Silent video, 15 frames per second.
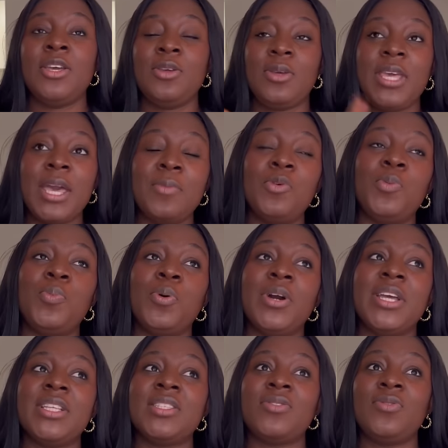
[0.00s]
You get more
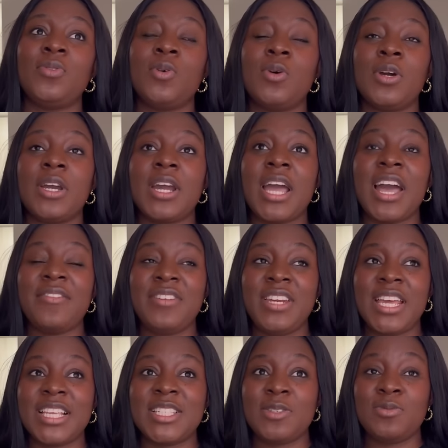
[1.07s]
points for having
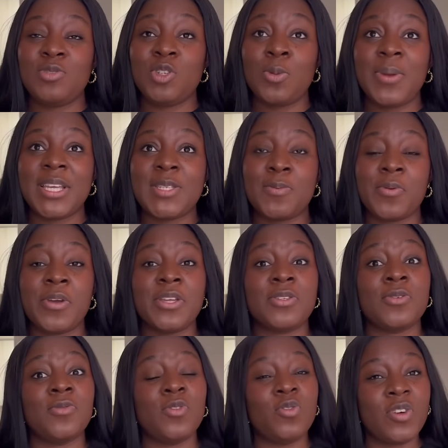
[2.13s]
ex- job experience
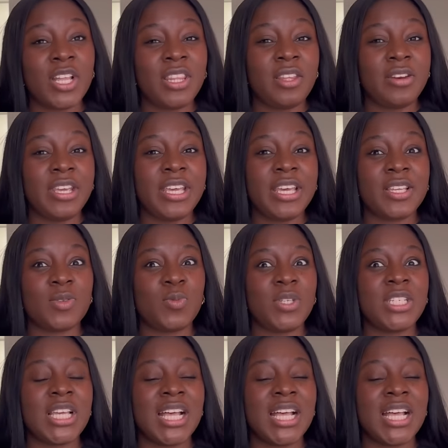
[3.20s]
of over three years, which,